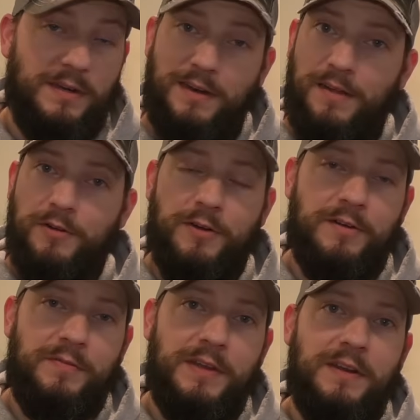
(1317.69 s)
Never
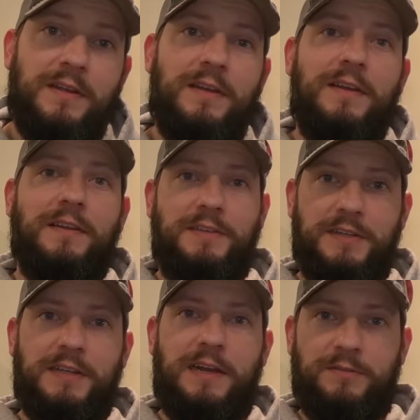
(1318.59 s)
heard of it
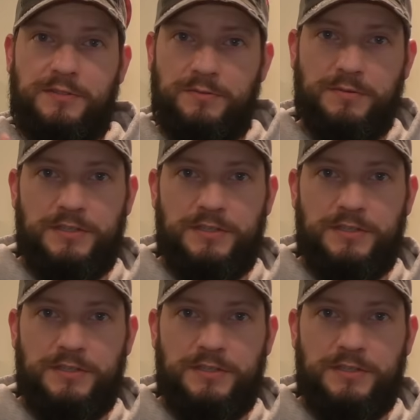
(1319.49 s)
until I was doing